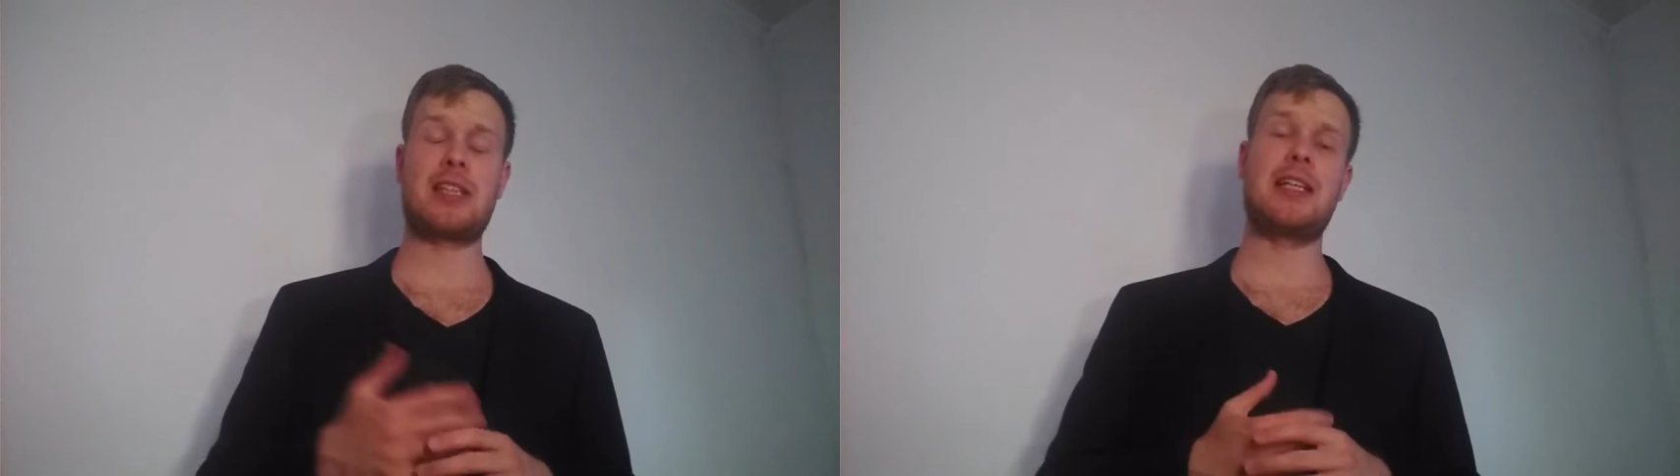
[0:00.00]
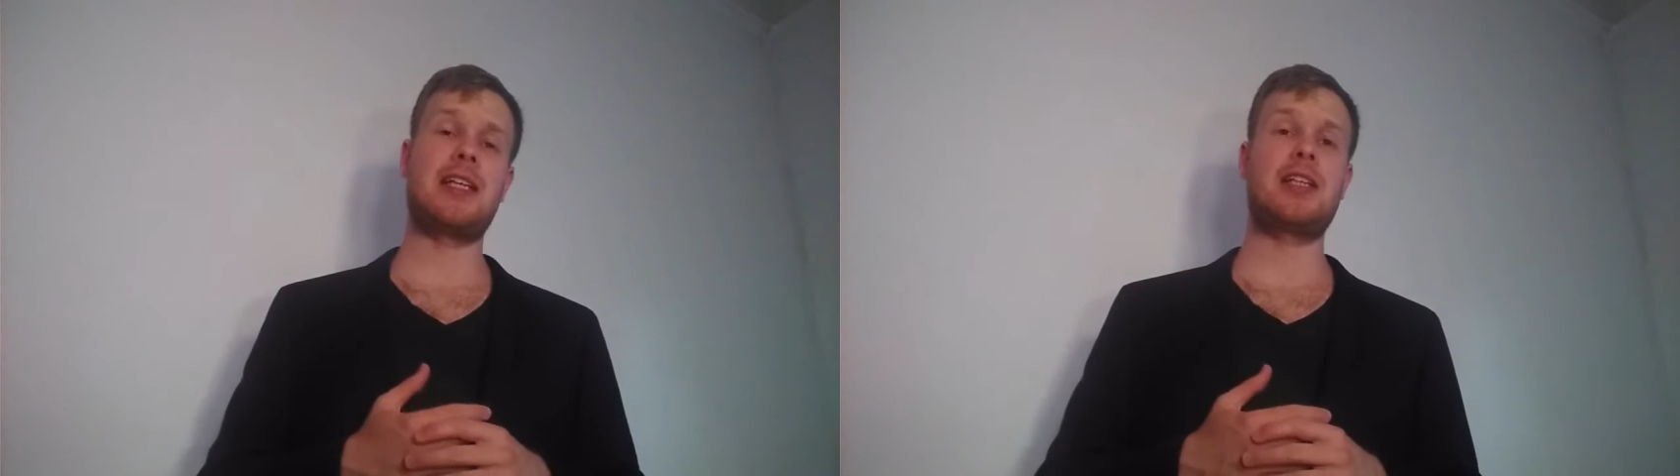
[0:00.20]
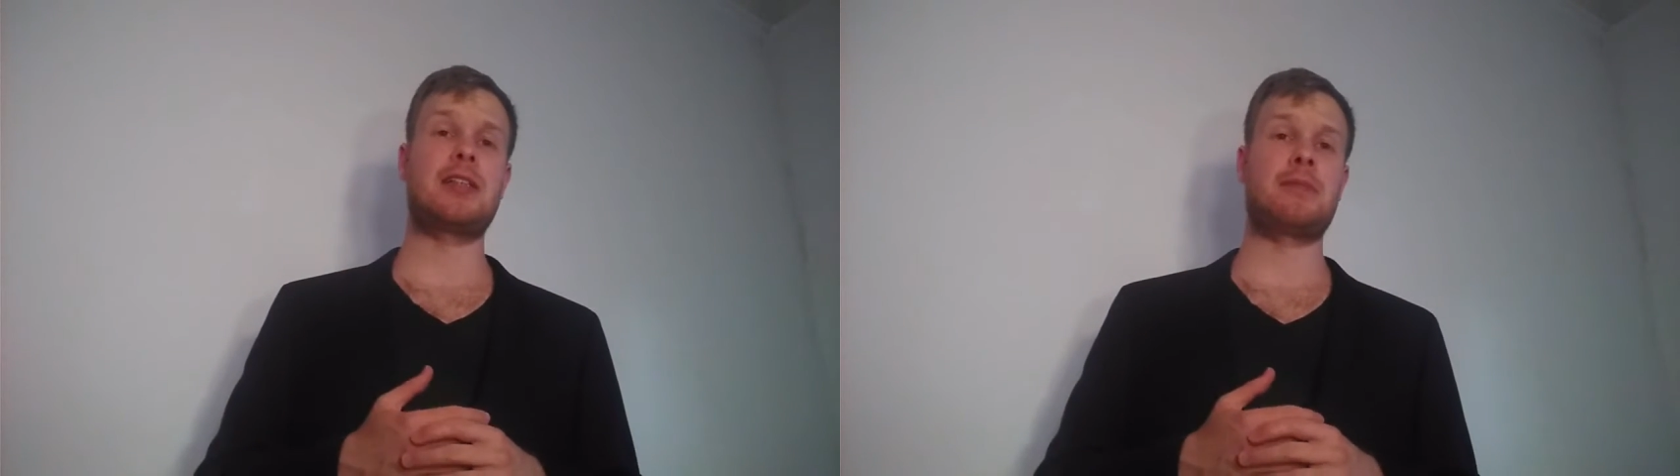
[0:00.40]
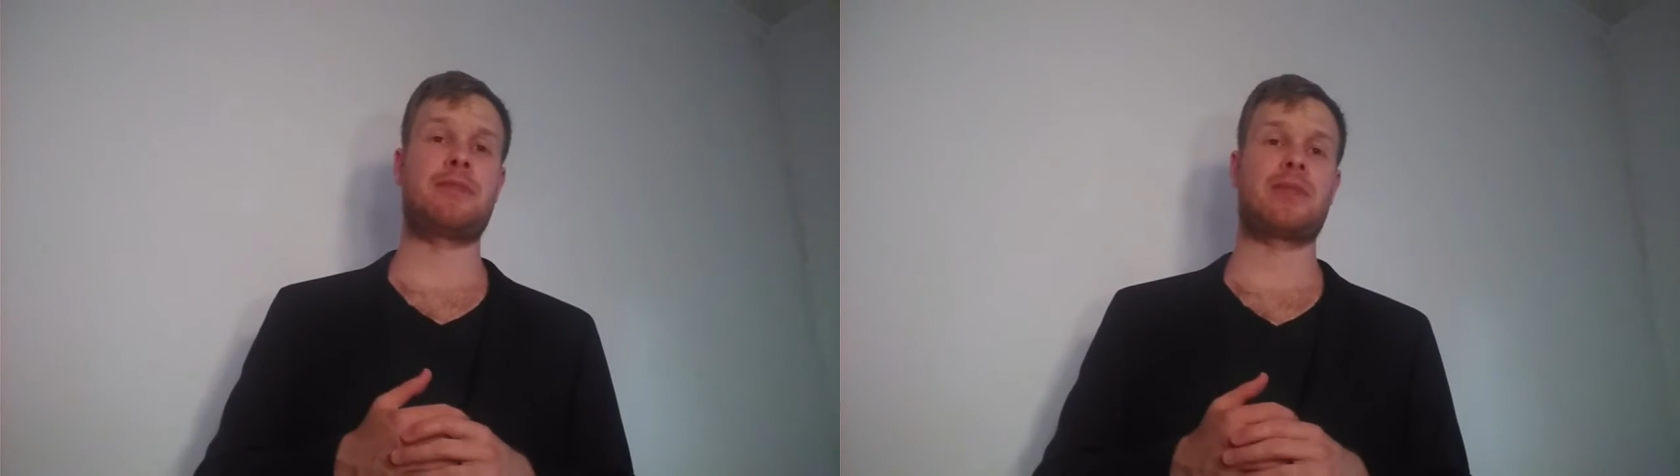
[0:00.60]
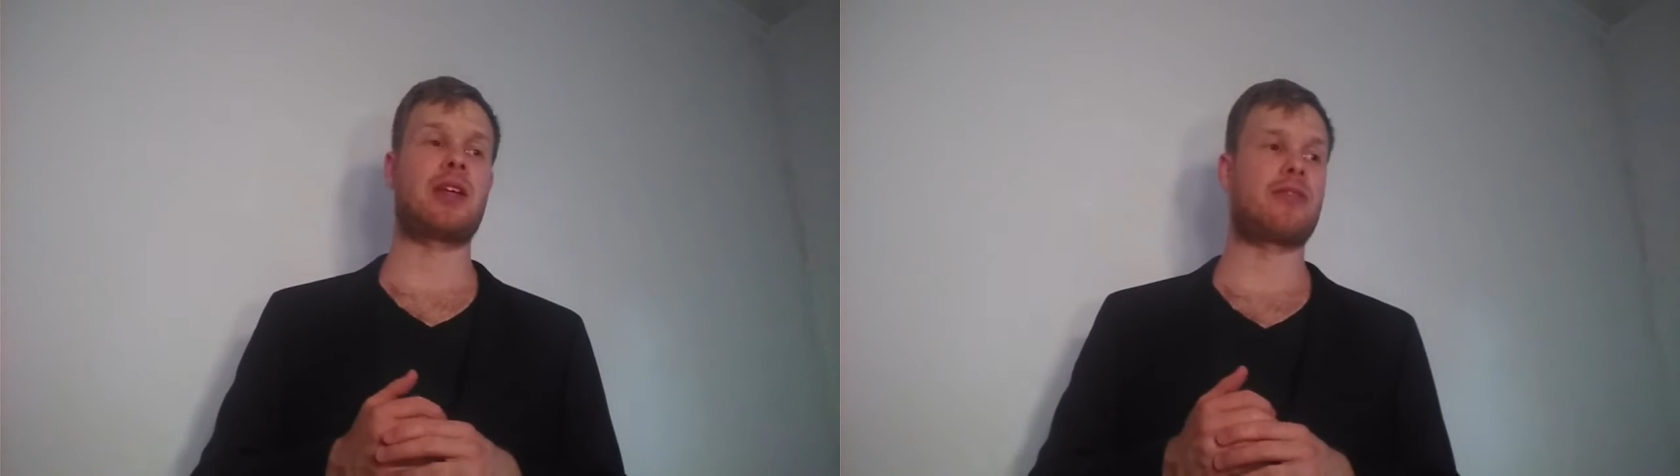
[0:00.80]
league,
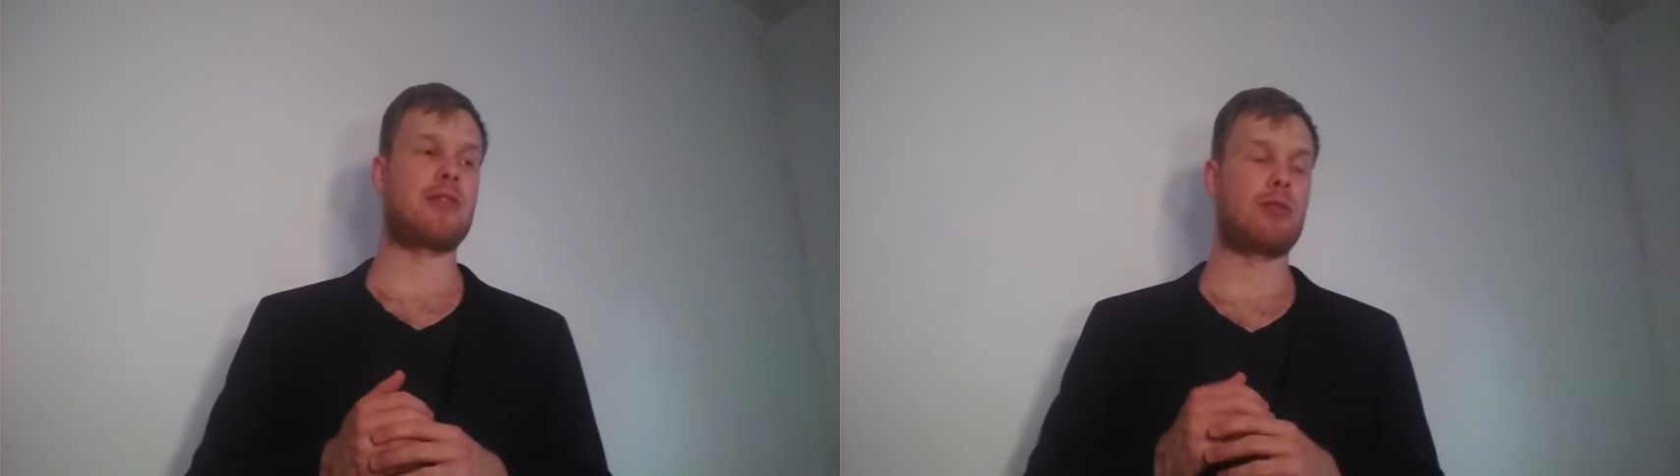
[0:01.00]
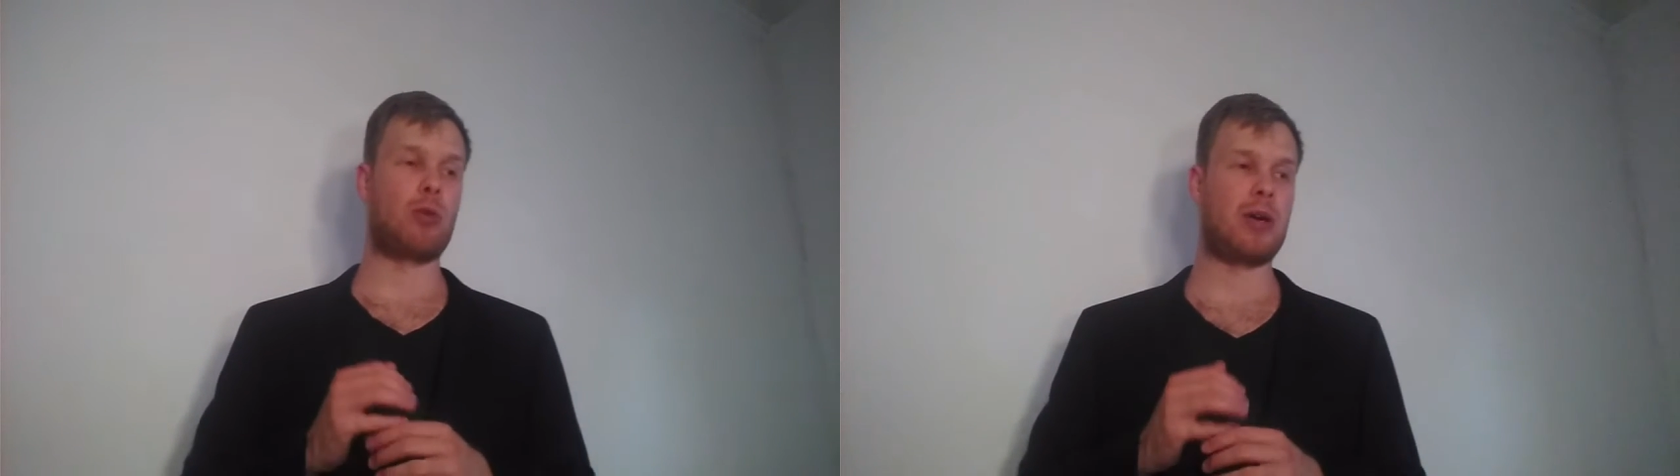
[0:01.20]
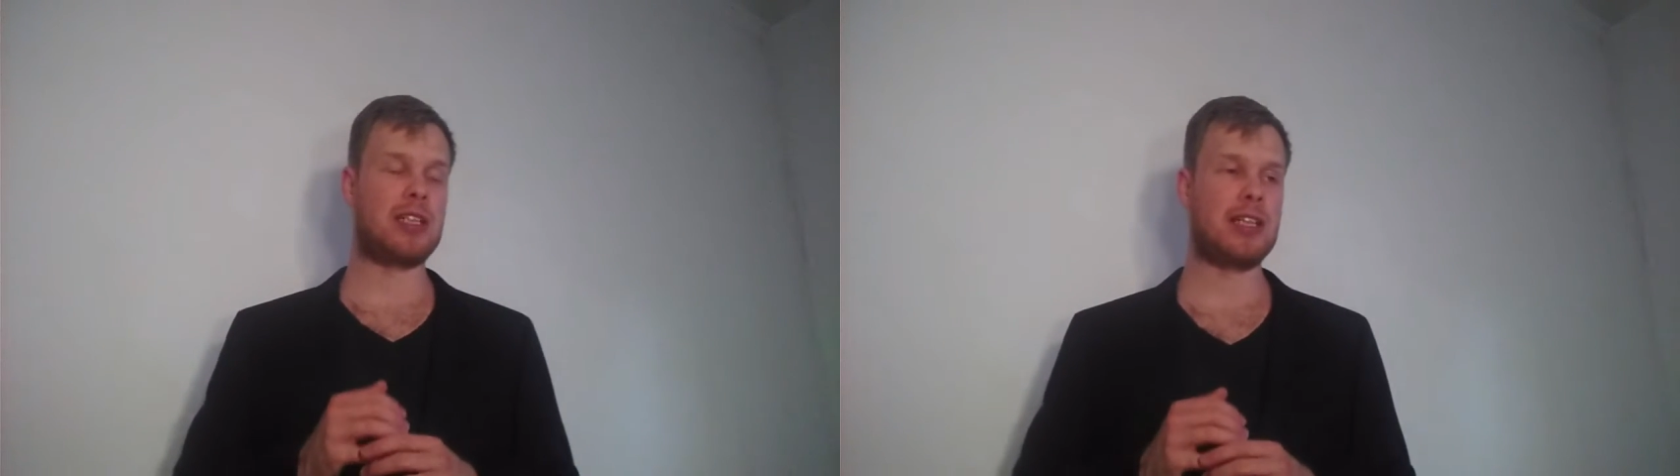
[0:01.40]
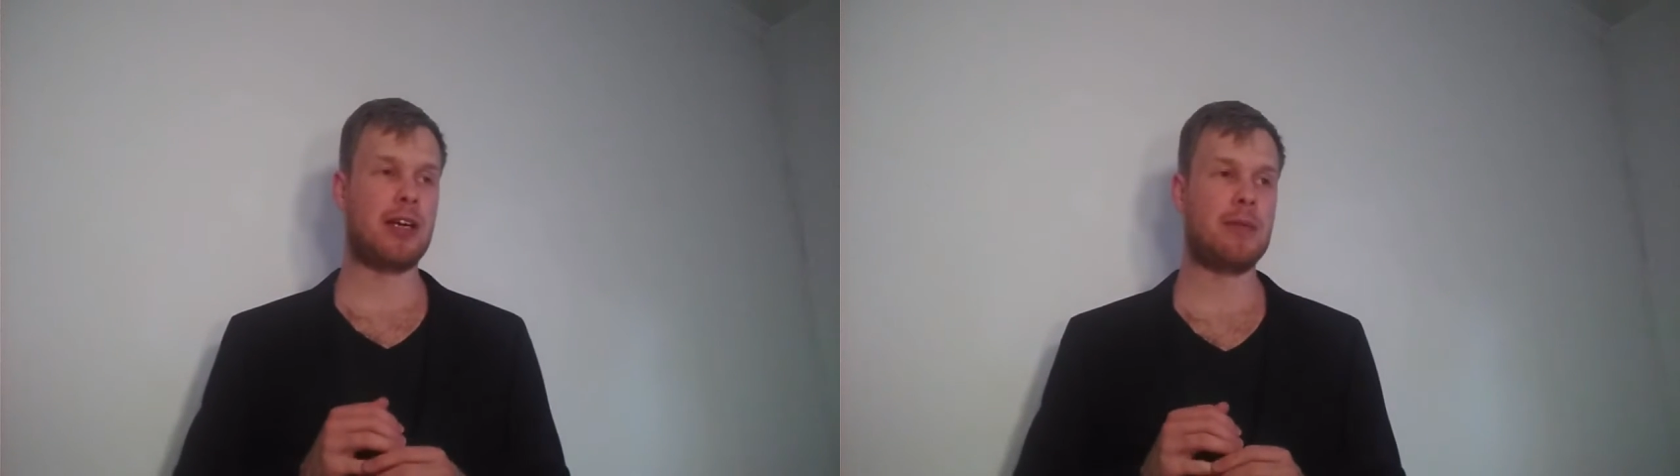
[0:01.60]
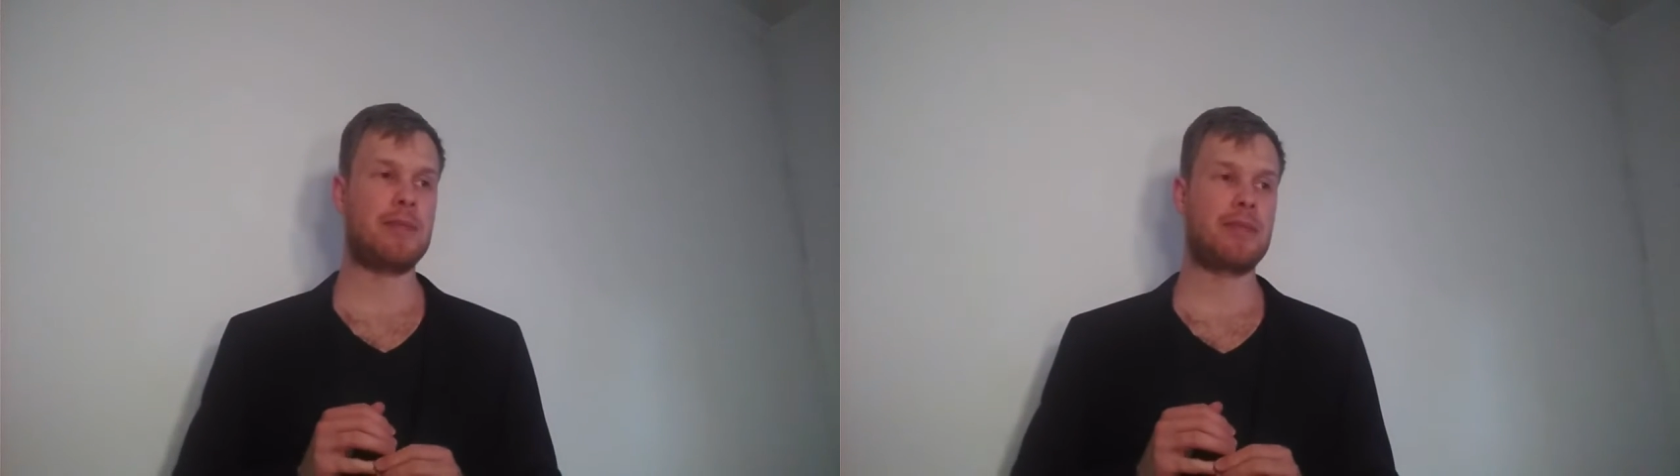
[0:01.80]
the
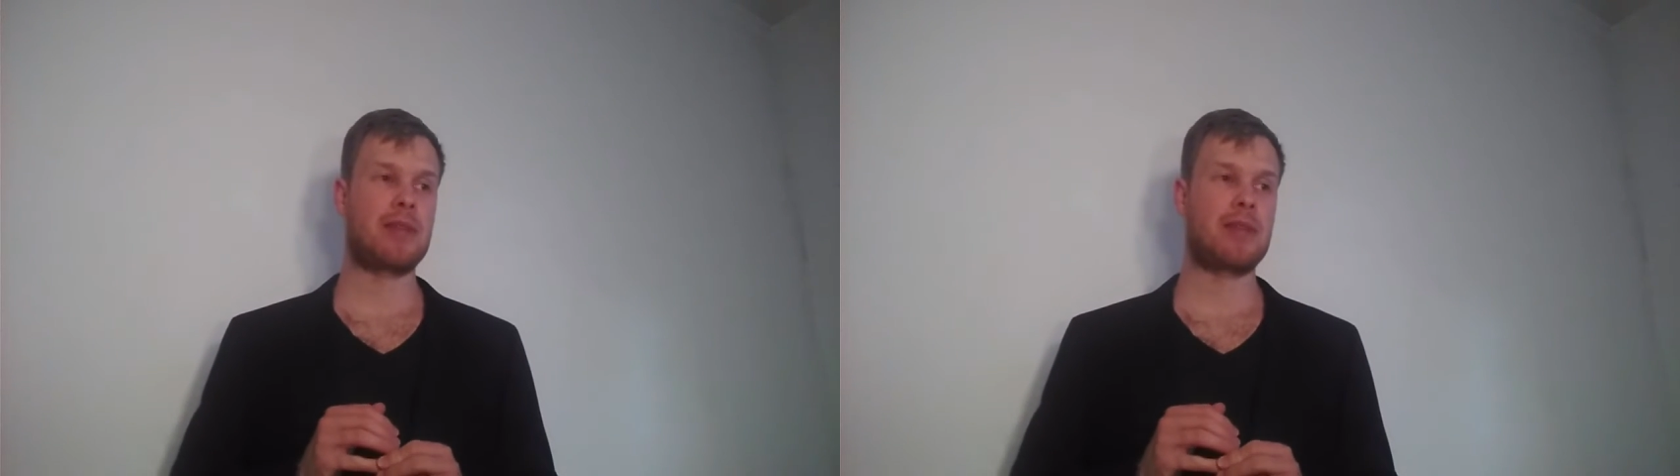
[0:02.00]
Oberliga,